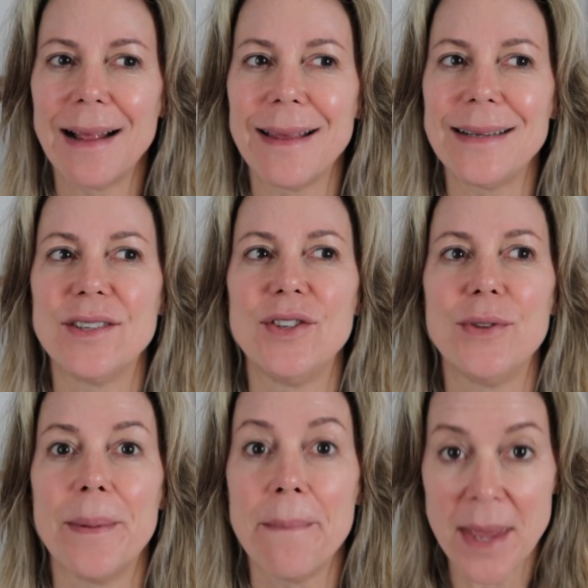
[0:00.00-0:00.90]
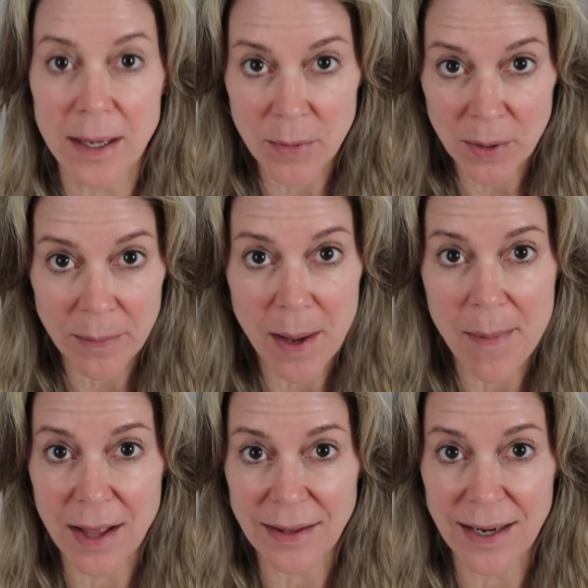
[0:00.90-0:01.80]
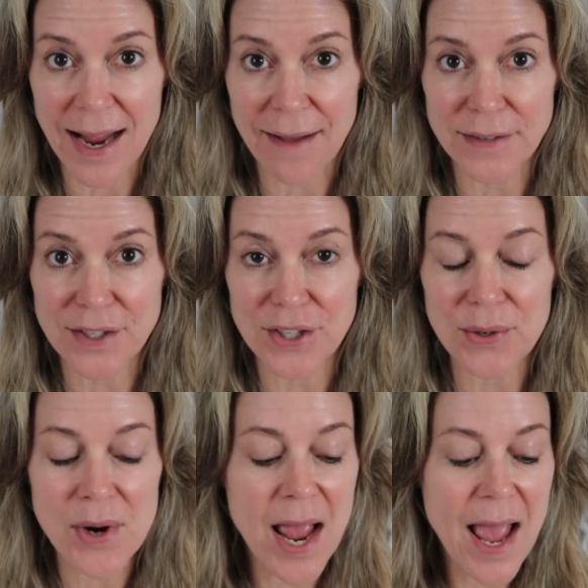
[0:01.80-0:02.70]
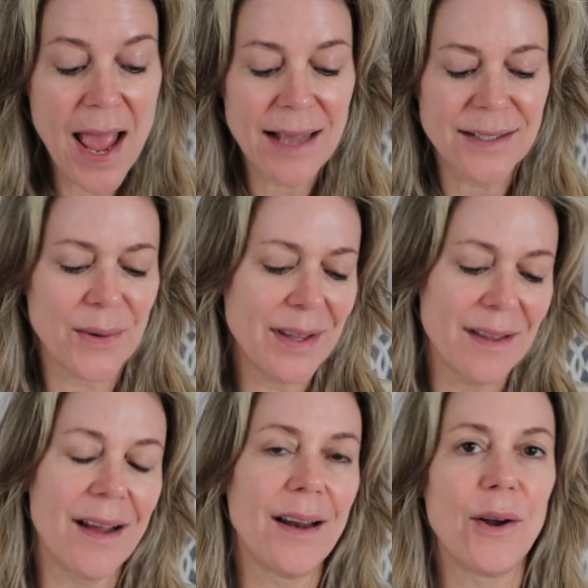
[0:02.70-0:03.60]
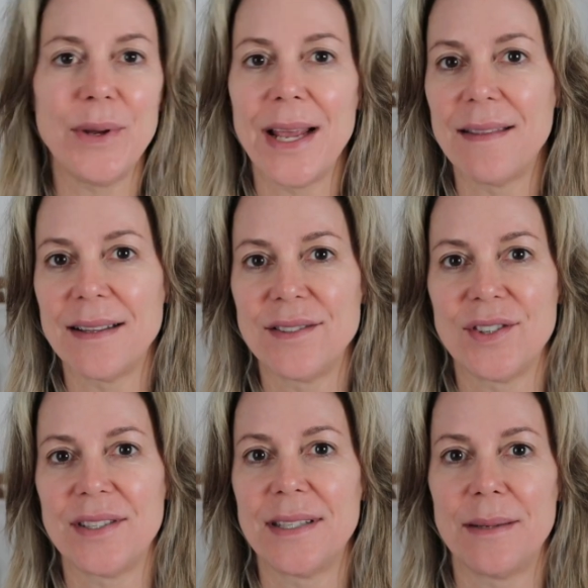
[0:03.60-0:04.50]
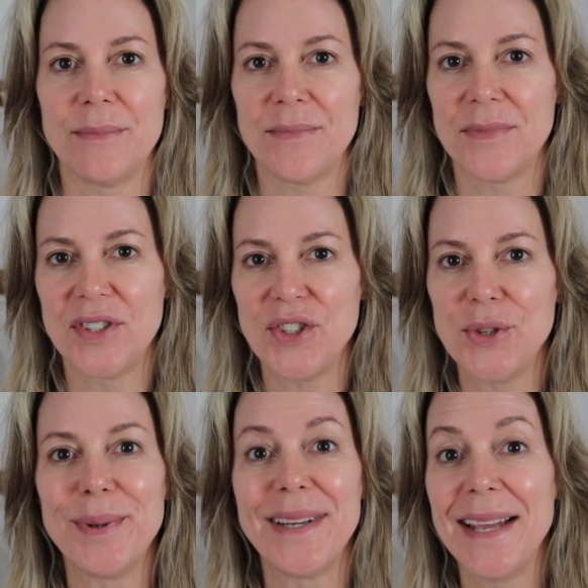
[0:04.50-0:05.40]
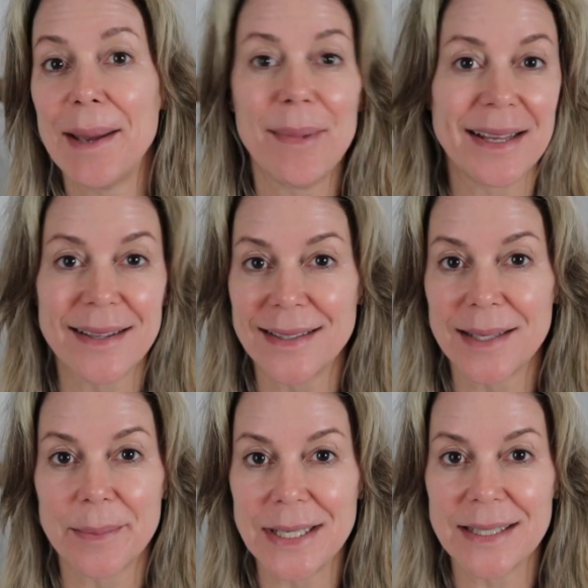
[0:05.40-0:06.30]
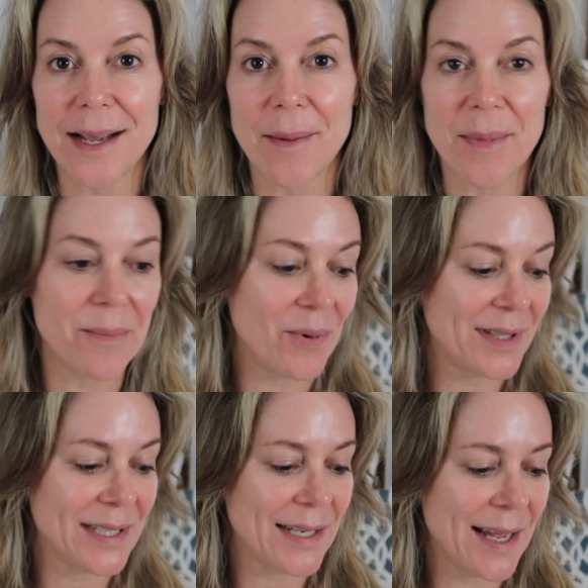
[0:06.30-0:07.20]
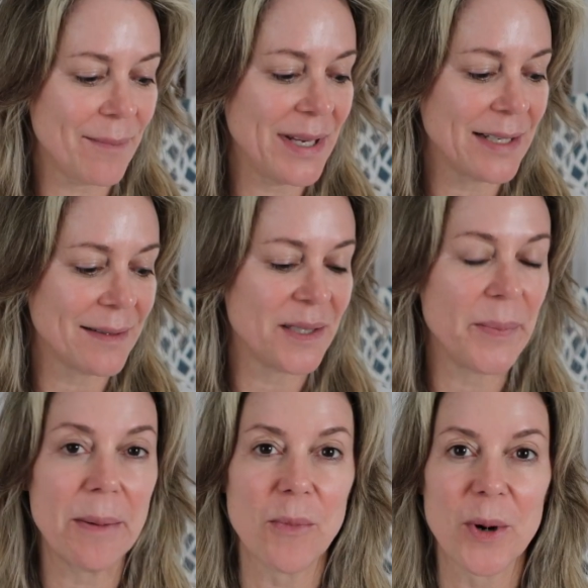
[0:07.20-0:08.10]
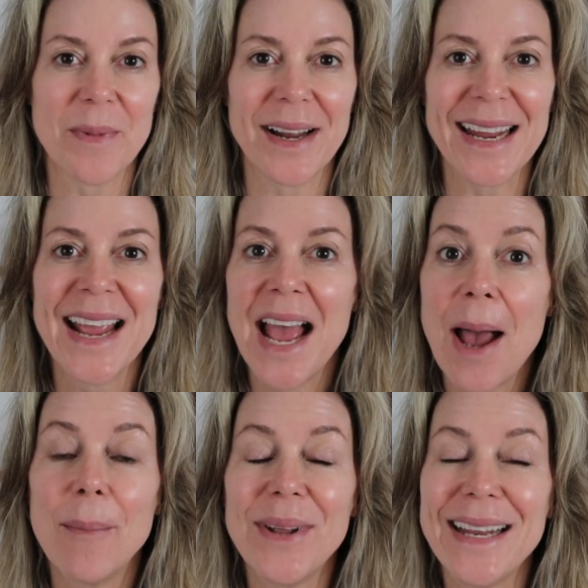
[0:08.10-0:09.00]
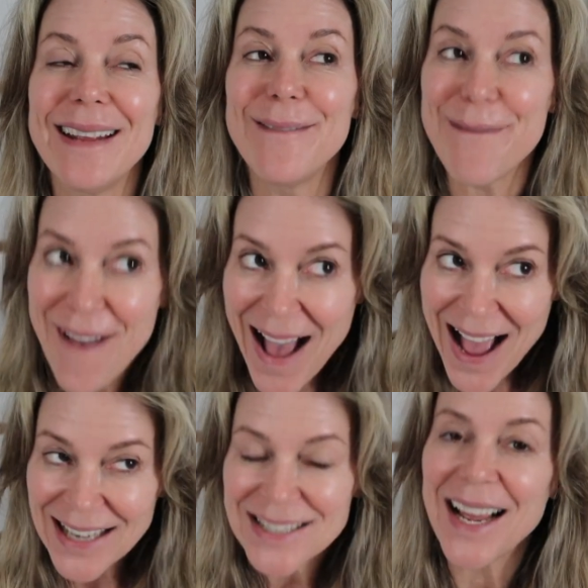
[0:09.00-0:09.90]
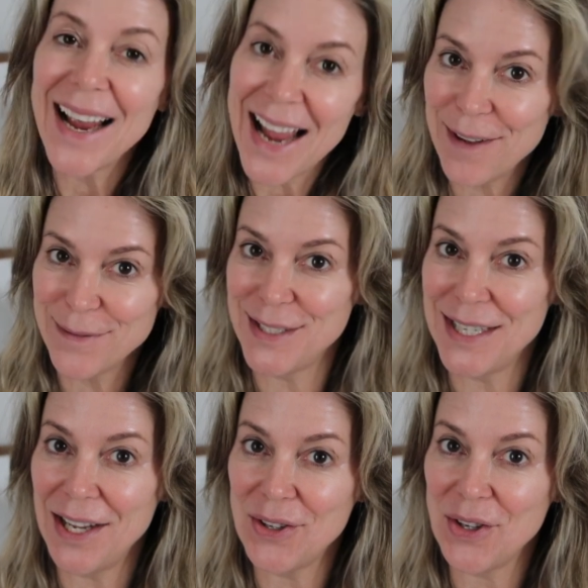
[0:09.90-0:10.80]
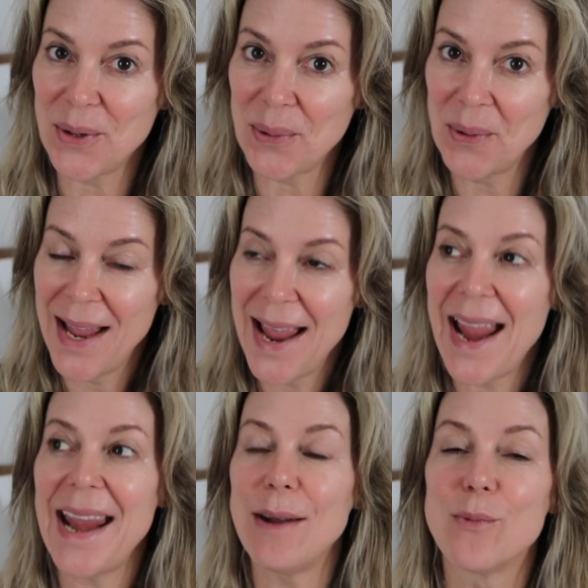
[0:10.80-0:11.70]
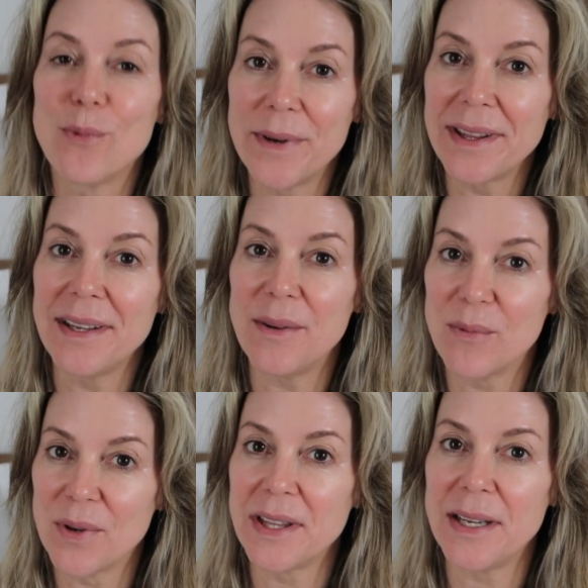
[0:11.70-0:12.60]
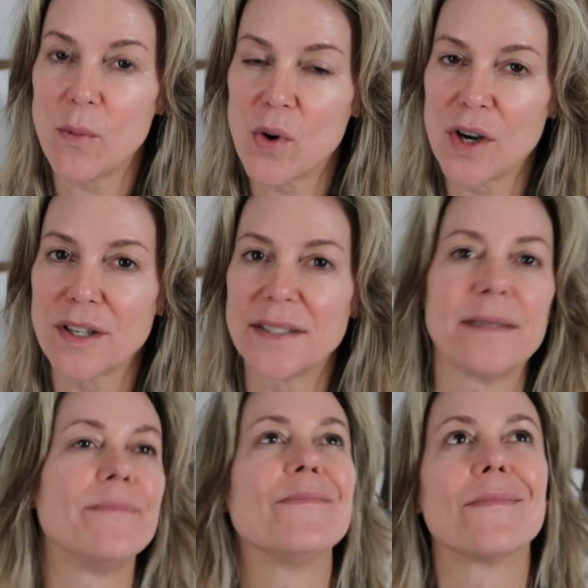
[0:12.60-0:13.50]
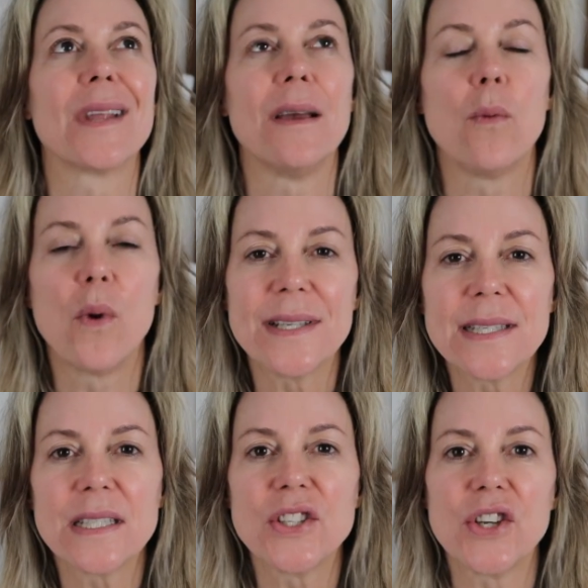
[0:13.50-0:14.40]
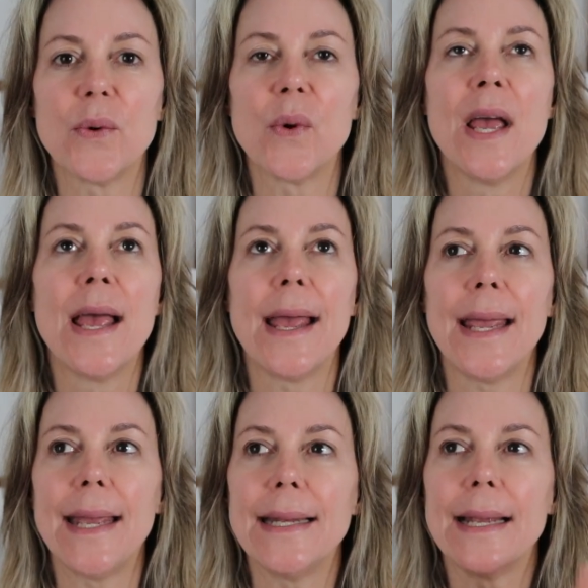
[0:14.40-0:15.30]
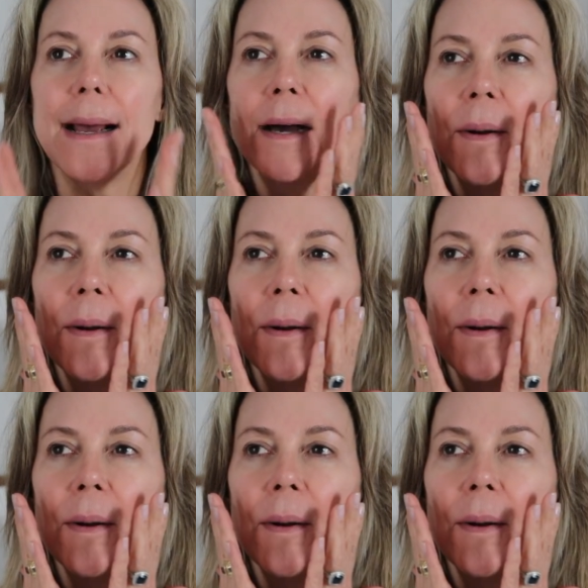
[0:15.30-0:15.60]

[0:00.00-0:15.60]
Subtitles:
I like to do the minimum amount that I have to do. So I thought, oh yeah, that's just some stupid gimmick that somebody's come up with to get me to spend more money. But in fact, I have to tell you, it really, really works. What does it do? It